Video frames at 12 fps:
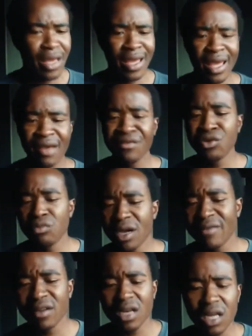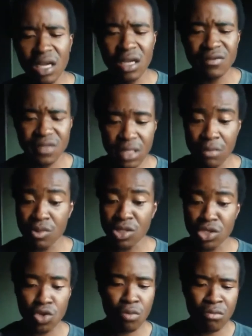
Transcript: Have you ever loved someone so